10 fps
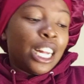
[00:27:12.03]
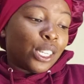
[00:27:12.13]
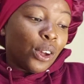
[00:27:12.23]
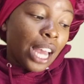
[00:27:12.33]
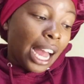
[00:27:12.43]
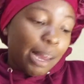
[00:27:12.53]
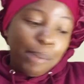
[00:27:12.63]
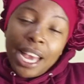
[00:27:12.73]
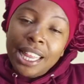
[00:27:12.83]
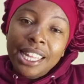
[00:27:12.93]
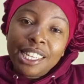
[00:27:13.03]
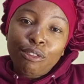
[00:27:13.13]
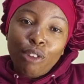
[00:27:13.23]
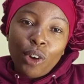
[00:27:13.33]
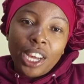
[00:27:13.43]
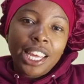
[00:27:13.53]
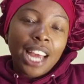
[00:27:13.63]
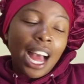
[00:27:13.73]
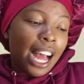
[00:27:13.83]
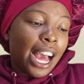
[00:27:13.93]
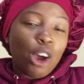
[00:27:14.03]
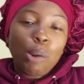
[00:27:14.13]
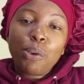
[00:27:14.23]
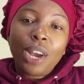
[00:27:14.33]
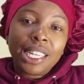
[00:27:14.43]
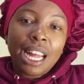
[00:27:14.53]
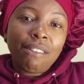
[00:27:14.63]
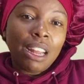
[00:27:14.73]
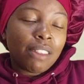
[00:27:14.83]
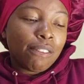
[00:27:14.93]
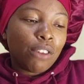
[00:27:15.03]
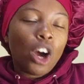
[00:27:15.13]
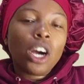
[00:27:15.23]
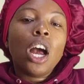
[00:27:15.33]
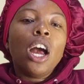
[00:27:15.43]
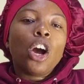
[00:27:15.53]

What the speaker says: So yeah, let me end this vlog here. I hope you guys have loved the vlog.